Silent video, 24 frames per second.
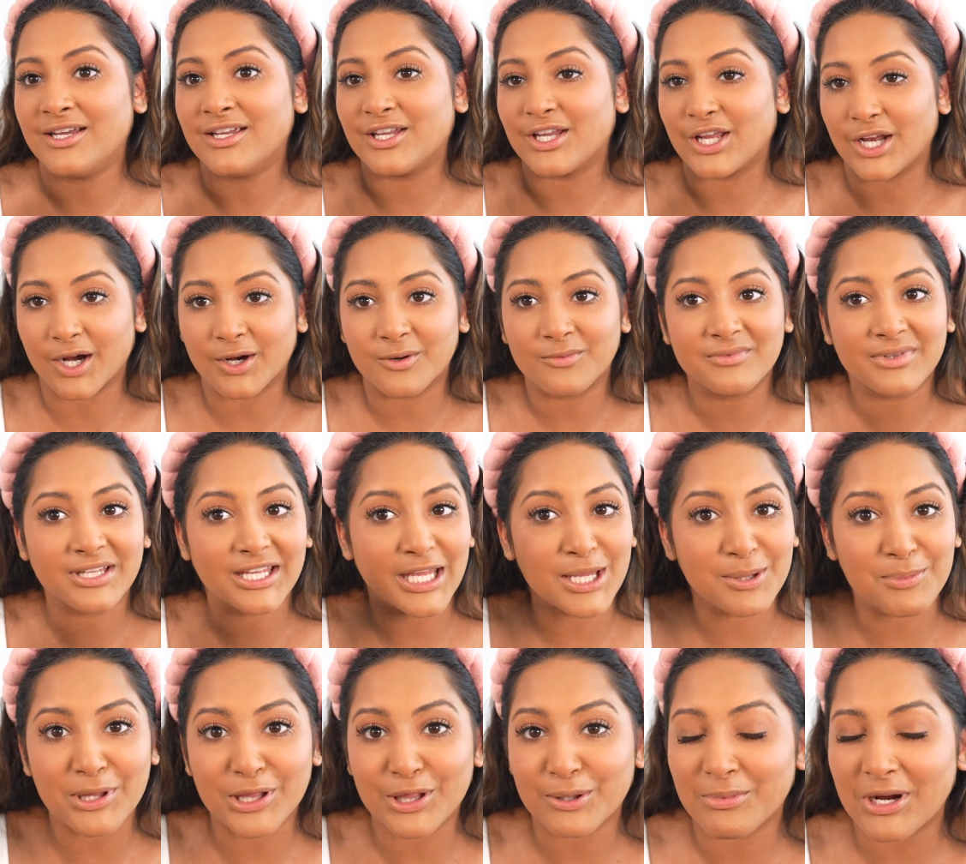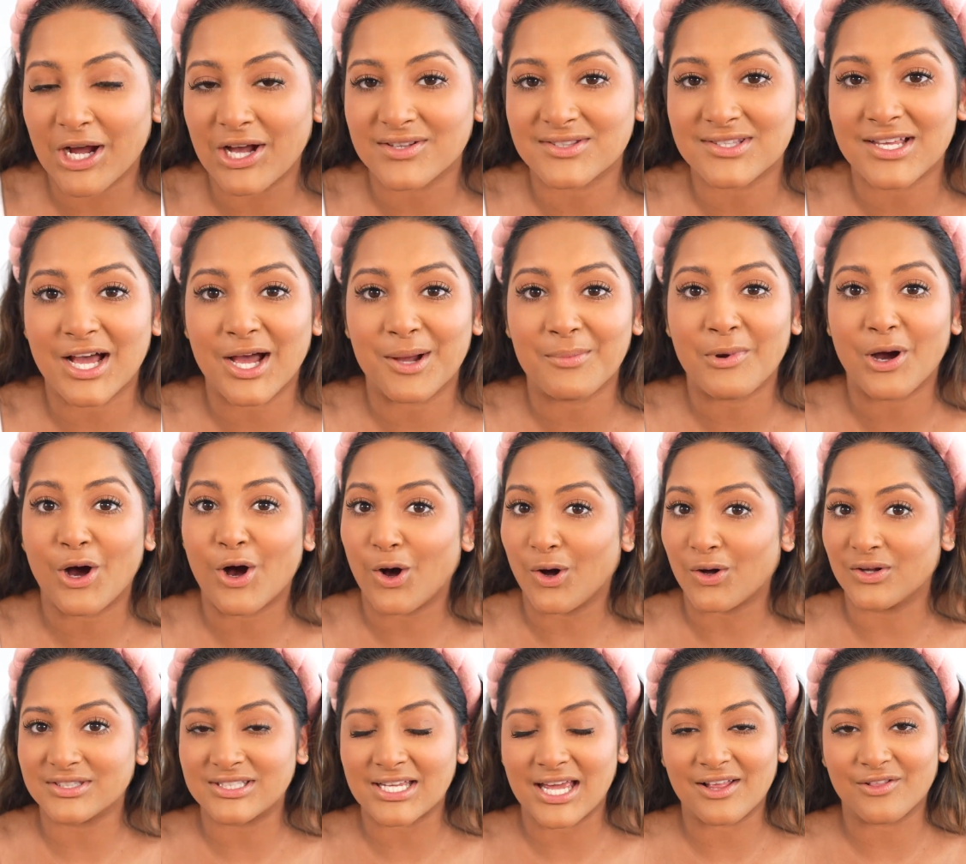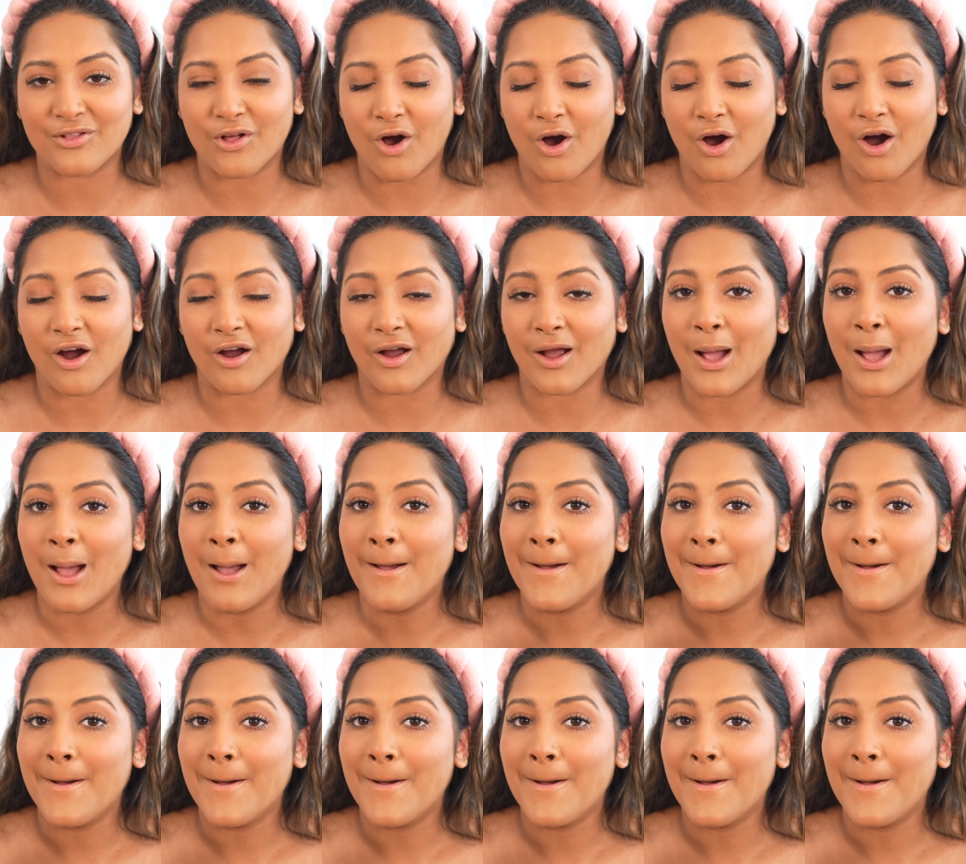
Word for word: you know, keeping the brows up all day long.